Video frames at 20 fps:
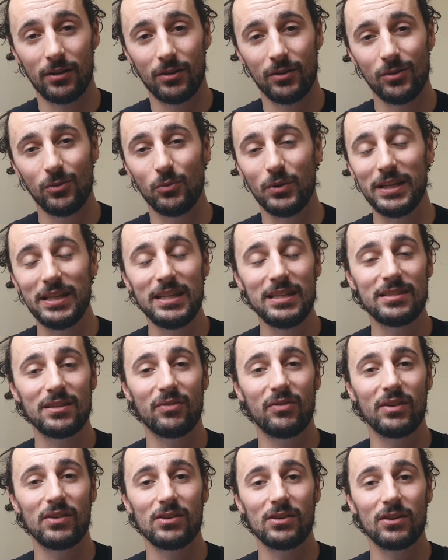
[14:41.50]
we need to
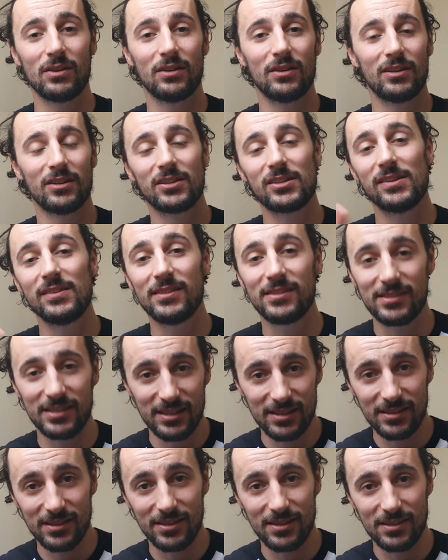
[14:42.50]
think
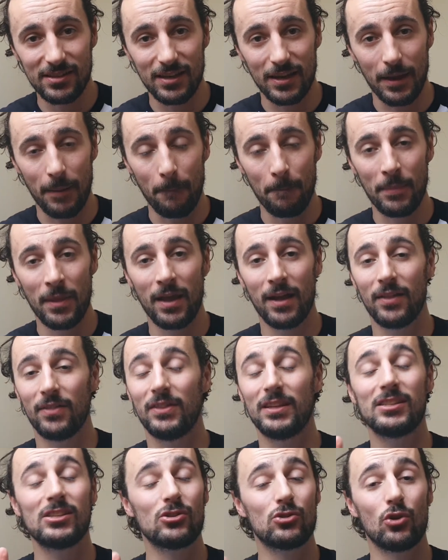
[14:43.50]
consistency.
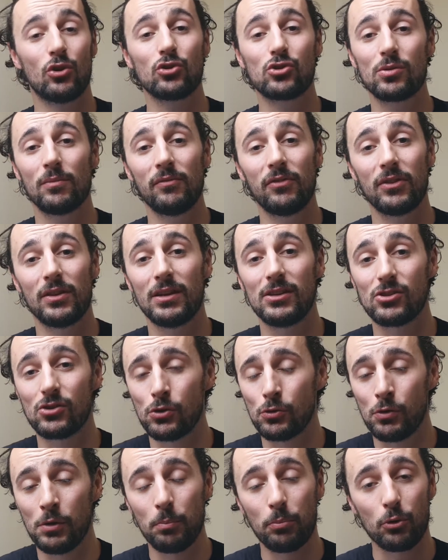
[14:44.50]
This is not something that is going
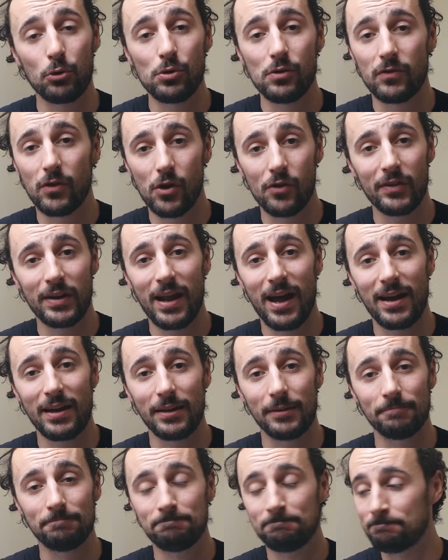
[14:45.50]
to improve overnight.
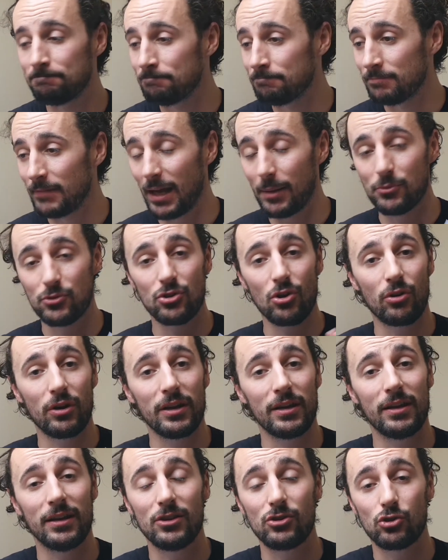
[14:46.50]
I'm sorry,
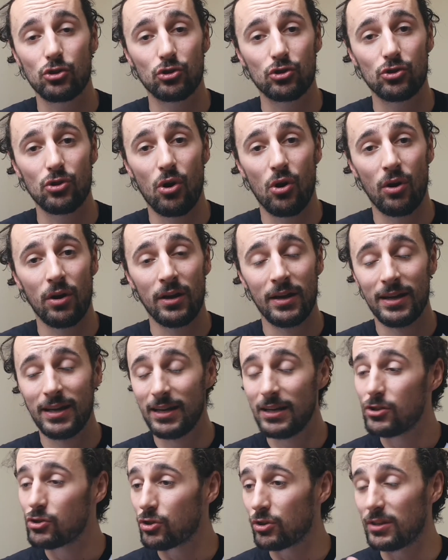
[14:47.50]
it's just not.
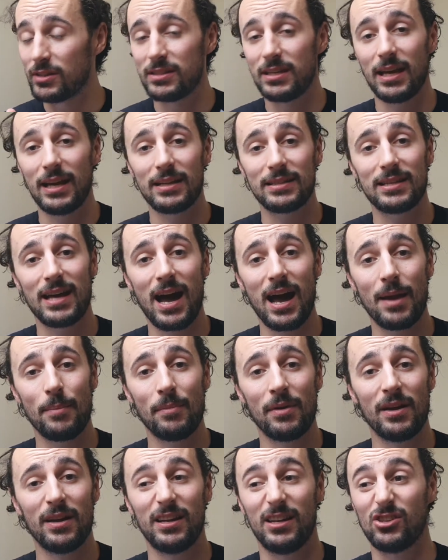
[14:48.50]
It's going to take time.
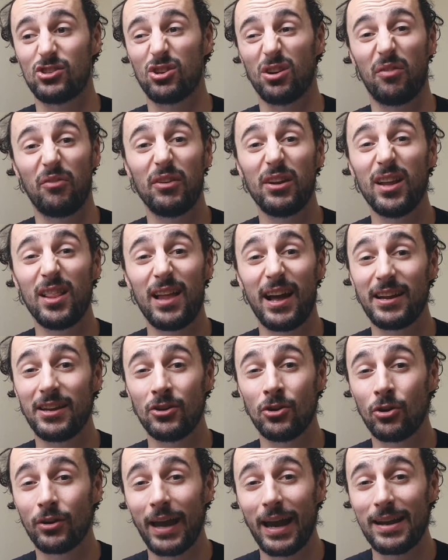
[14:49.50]
It's going to feel like you're
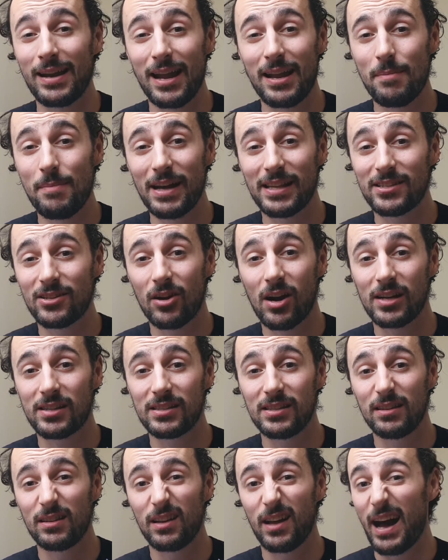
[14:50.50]
not getting any better at
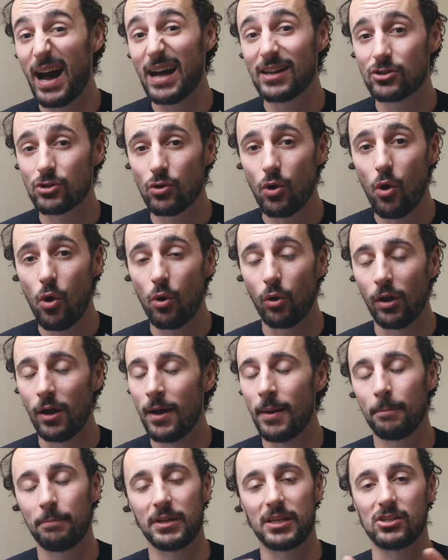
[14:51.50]
it at all
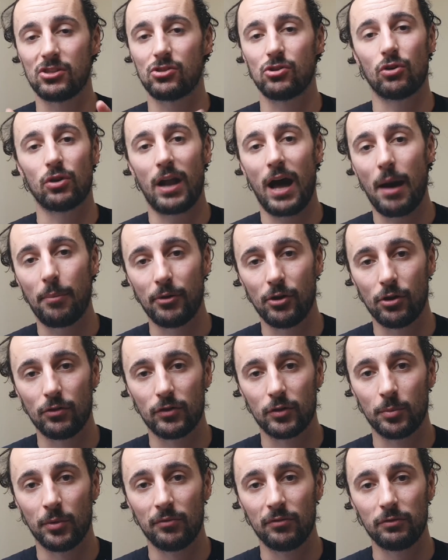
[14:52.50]
because it's not going to happen over a
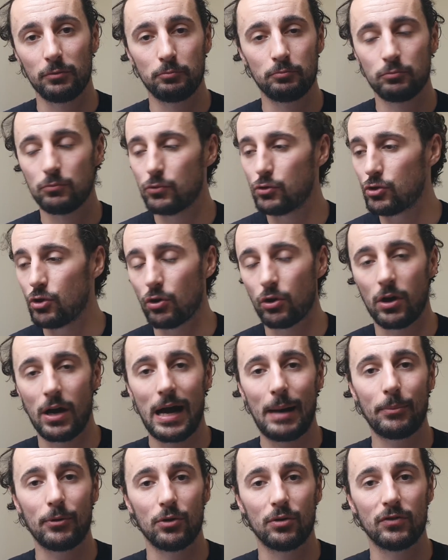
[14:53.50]
month. It's not going to
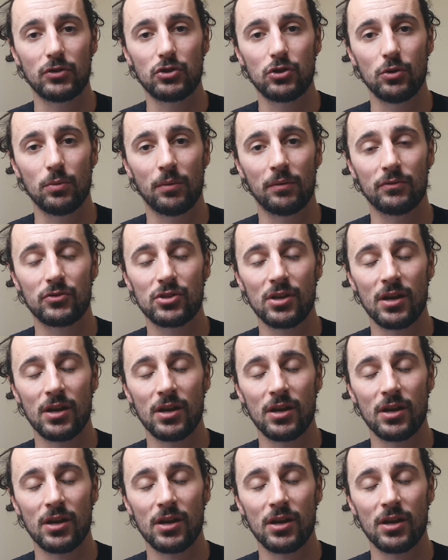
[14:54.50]
happen over 2 months.